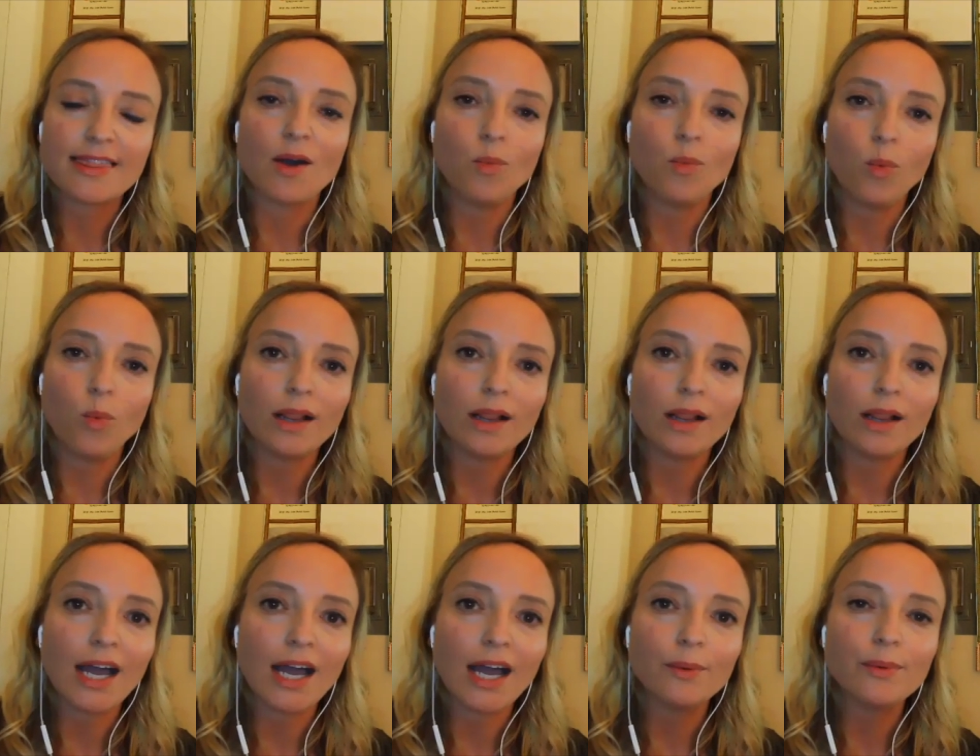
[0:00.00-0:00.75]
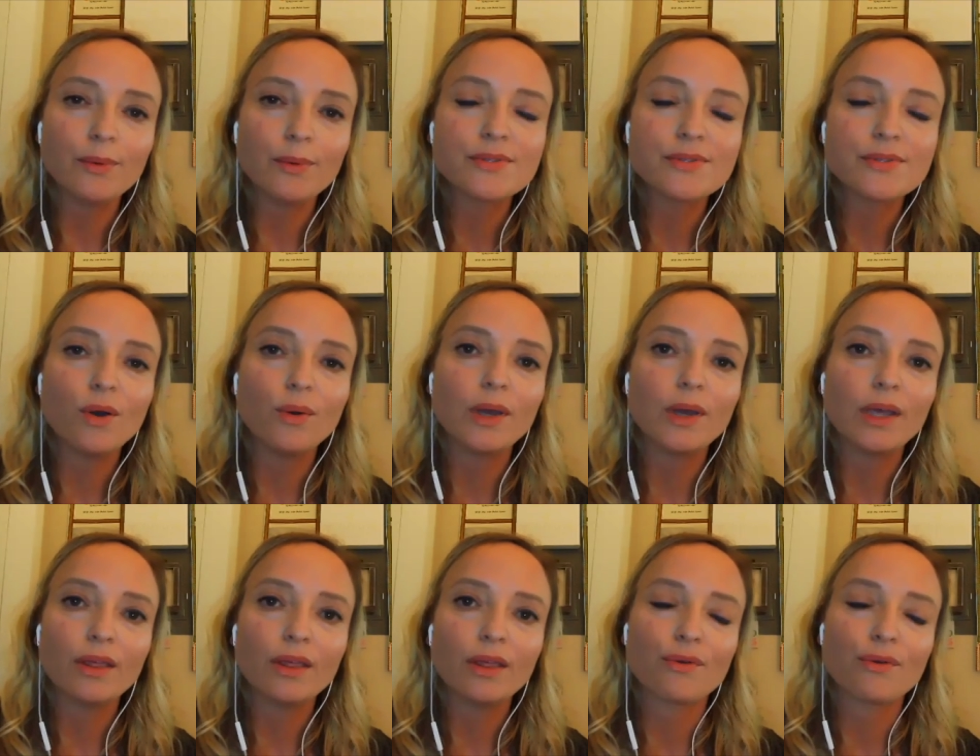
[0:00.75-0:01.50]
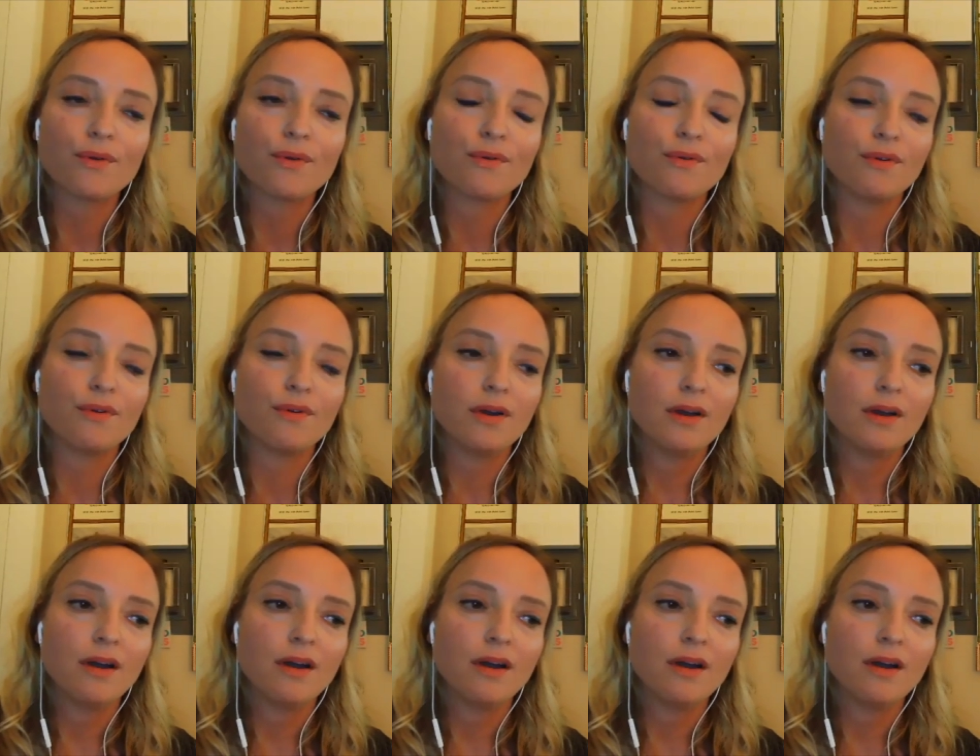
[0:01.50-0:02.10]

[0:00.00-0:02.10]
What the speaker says: that while I was going through